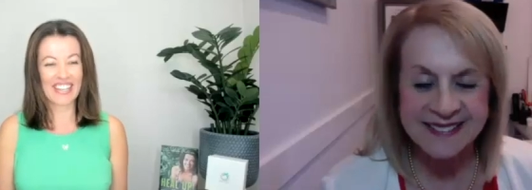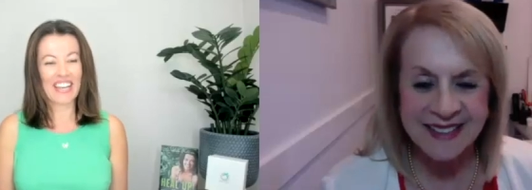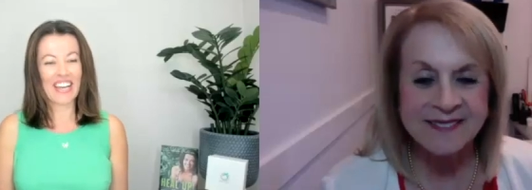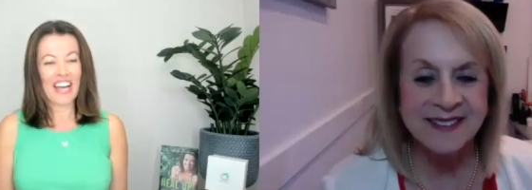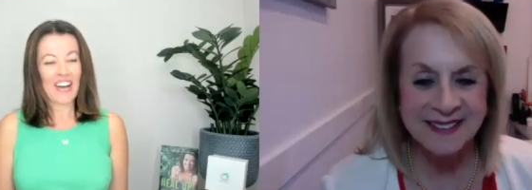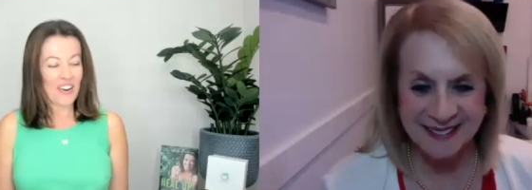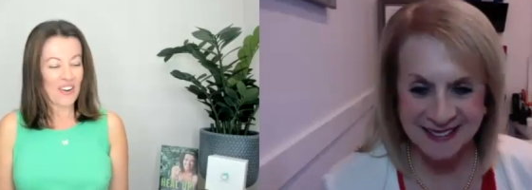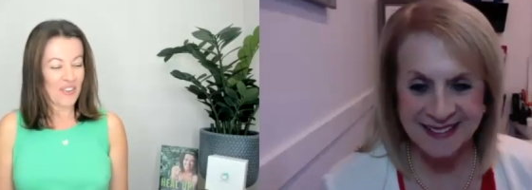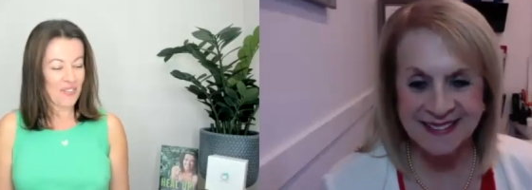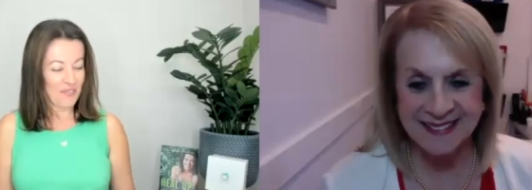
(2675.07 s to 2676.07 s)

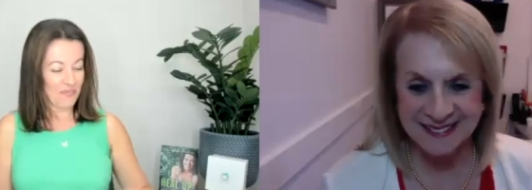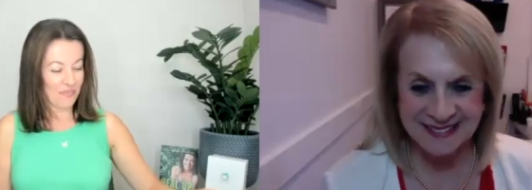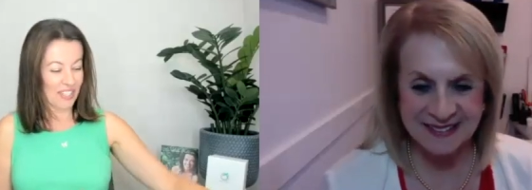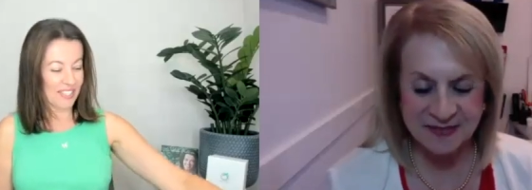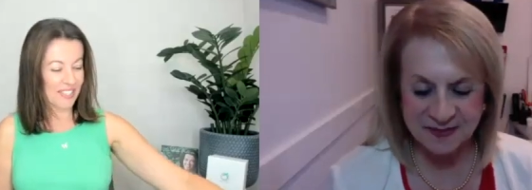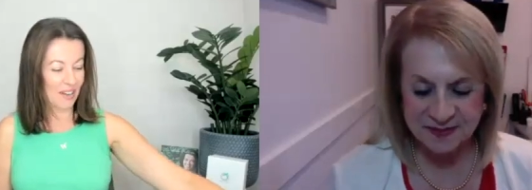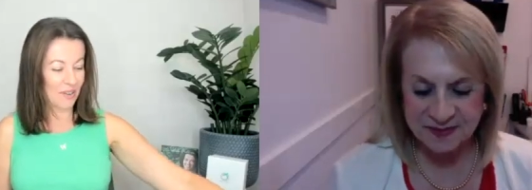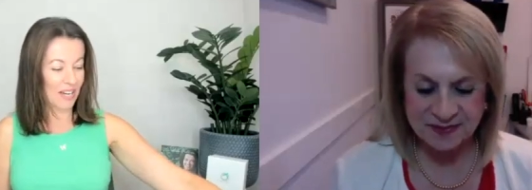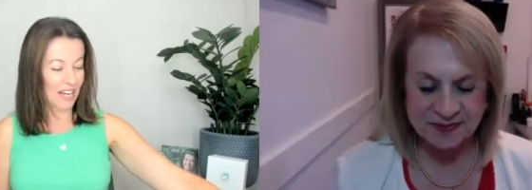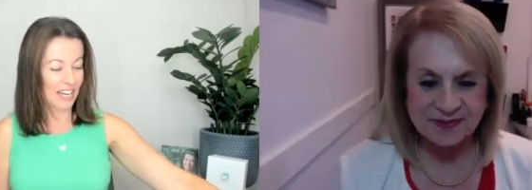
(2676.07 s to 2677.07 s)
Speaker 1: definitely.
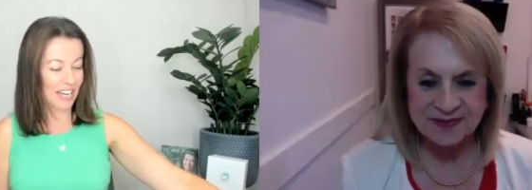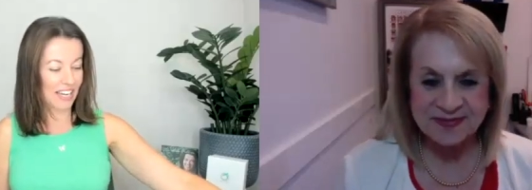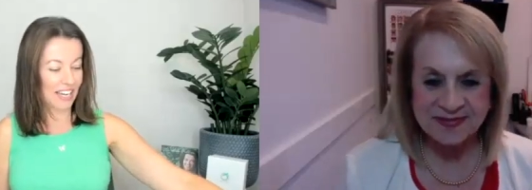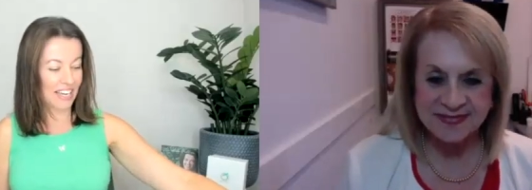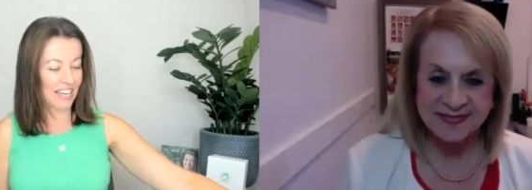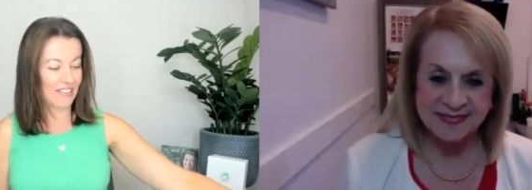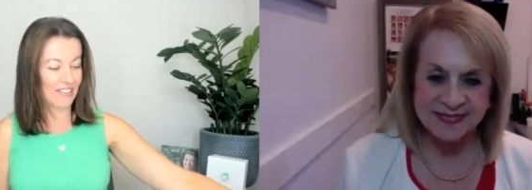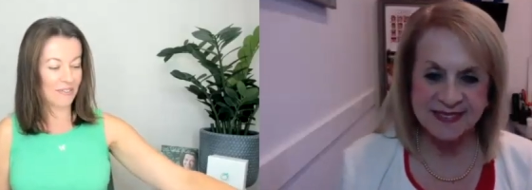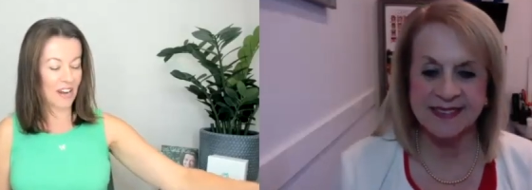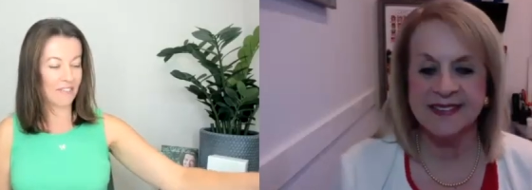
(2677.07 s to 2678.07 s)
So,
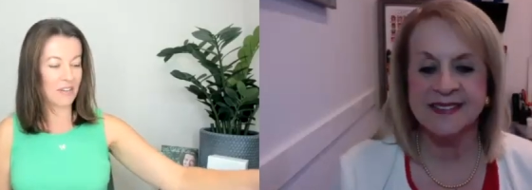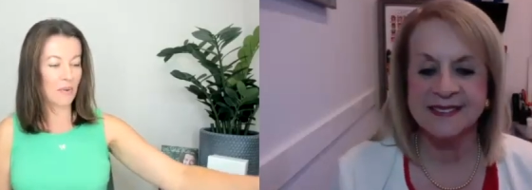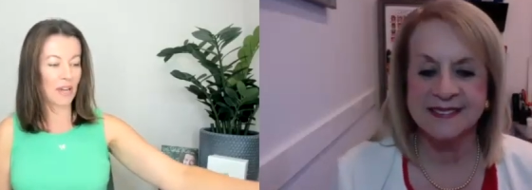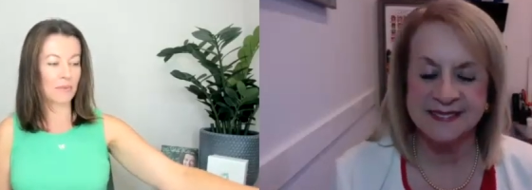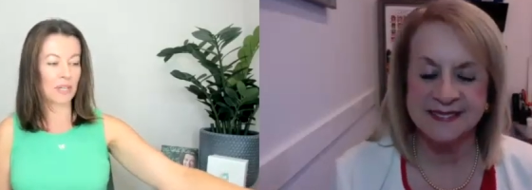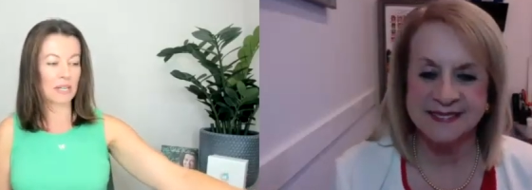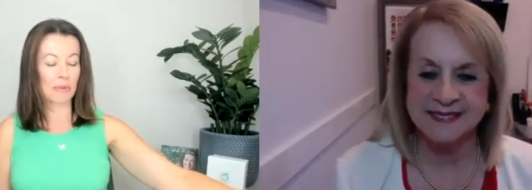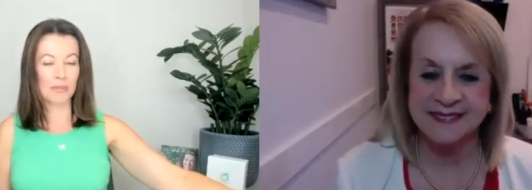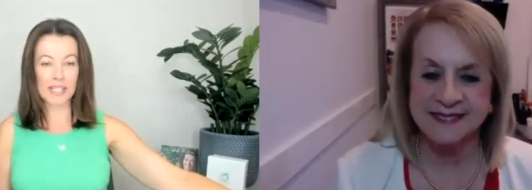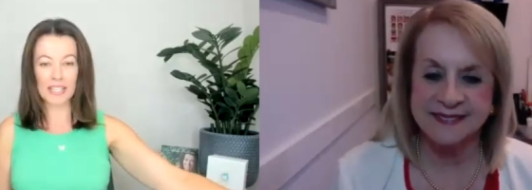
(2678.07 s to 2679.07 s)
uh, for everyone, we're going
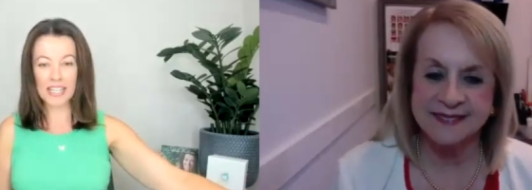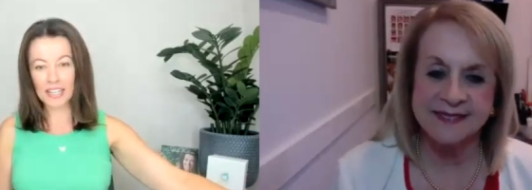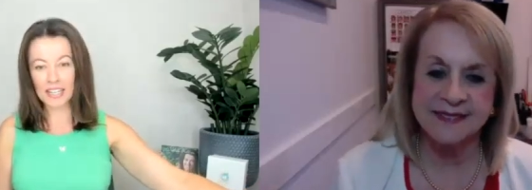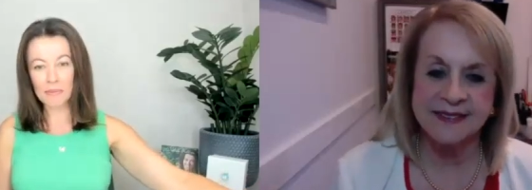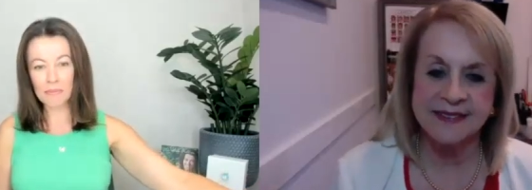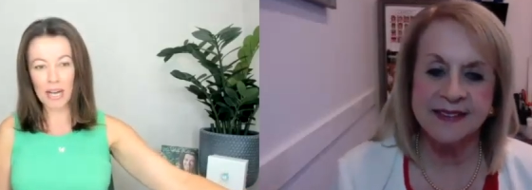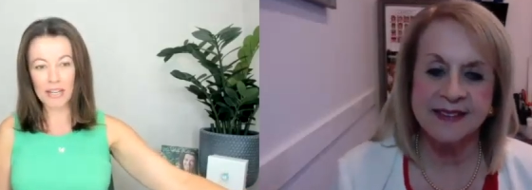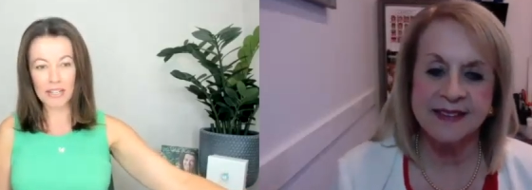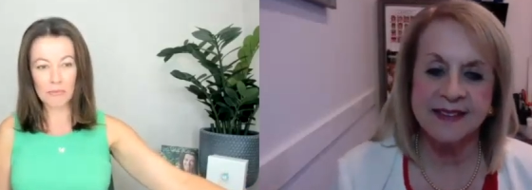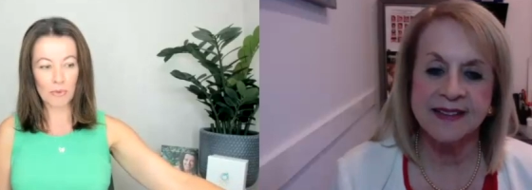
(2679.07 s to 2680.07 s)
to post a link on the
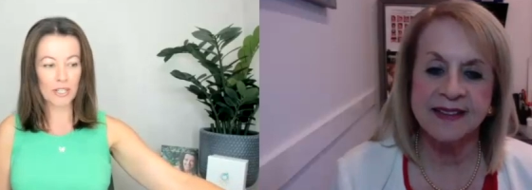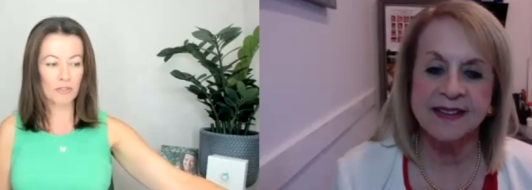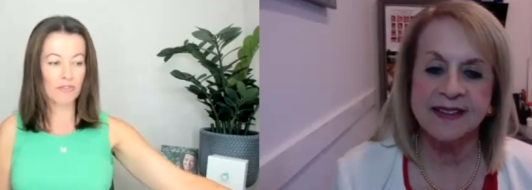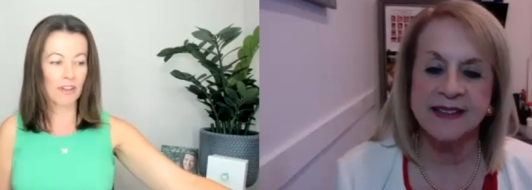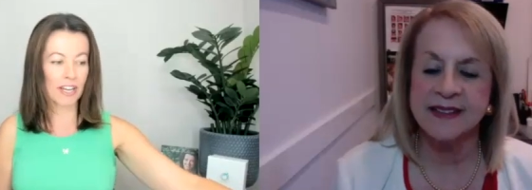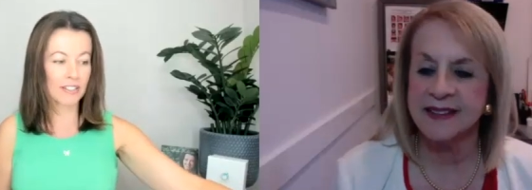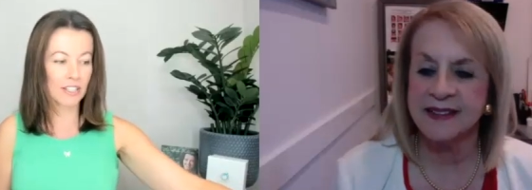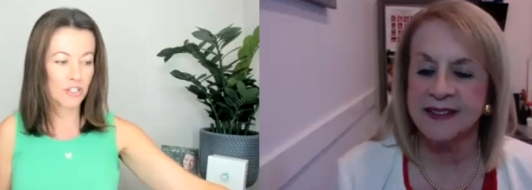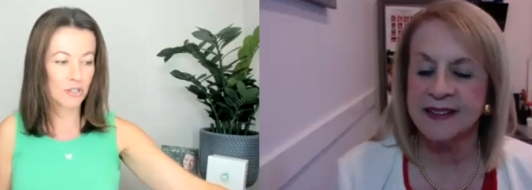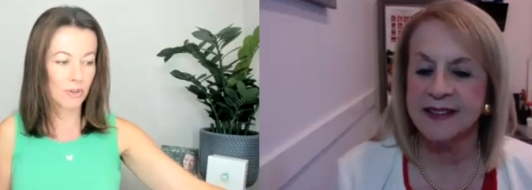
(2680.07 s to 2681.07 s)
bottom where to
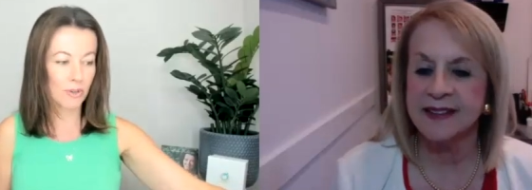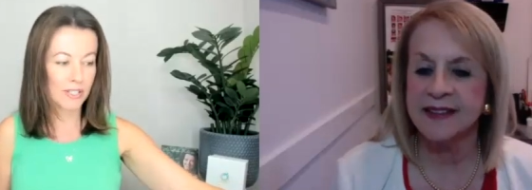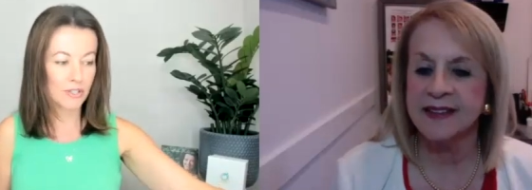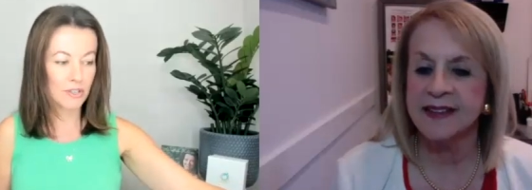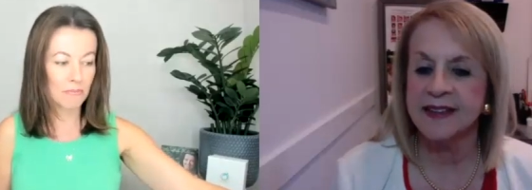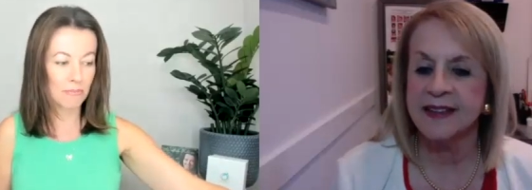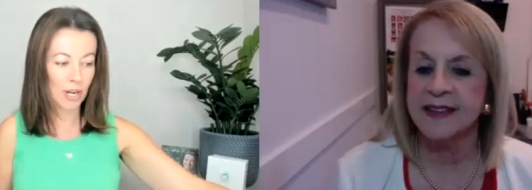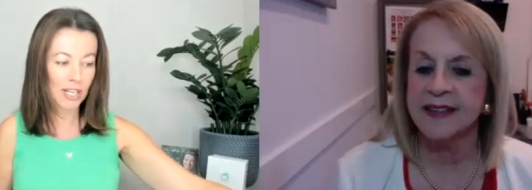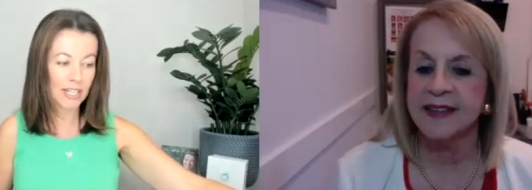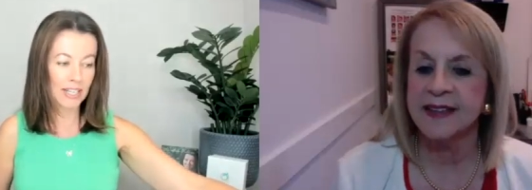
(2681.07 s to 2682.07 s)
find Joy's new
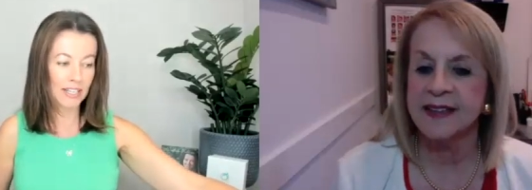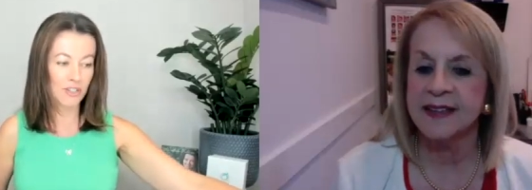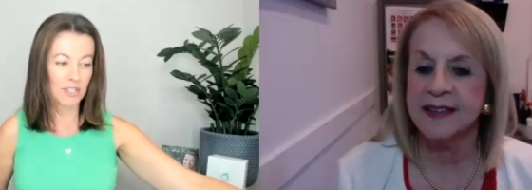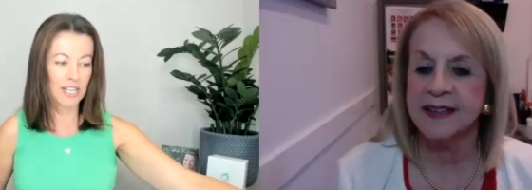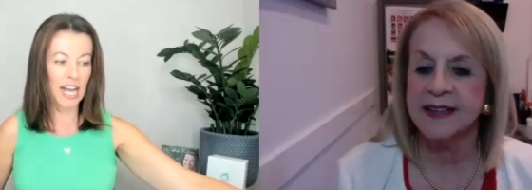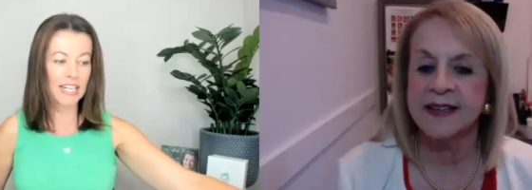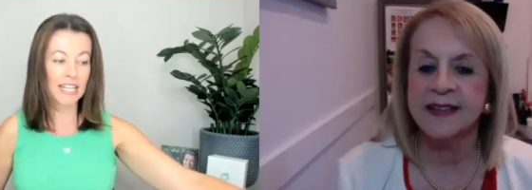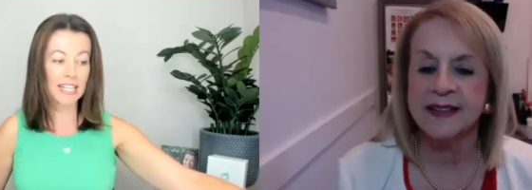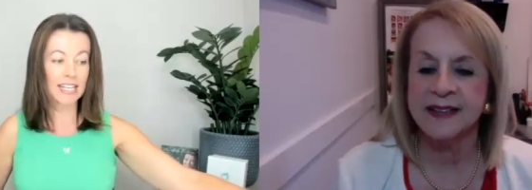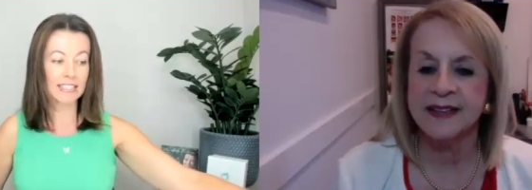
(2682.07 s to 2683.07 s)
book, Is Your
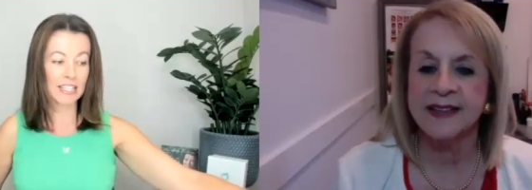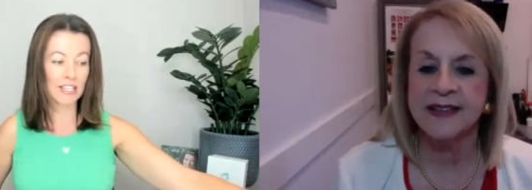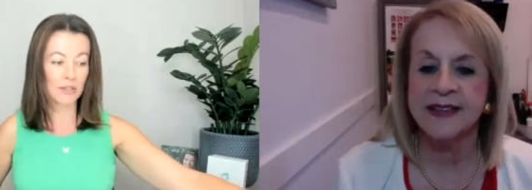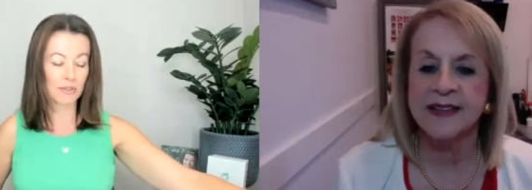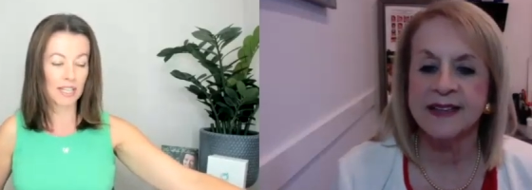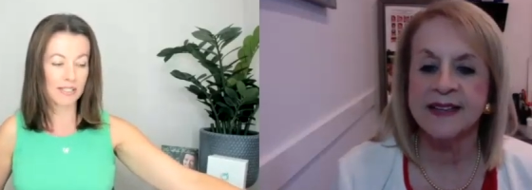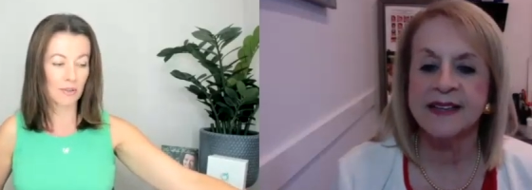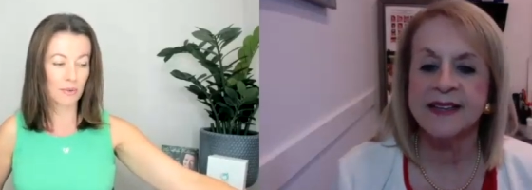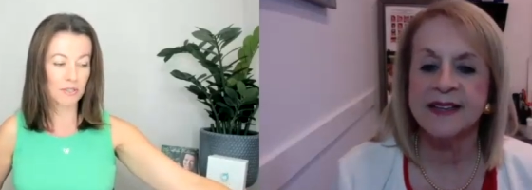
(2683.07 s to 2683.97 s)
Tongue Killing You? That's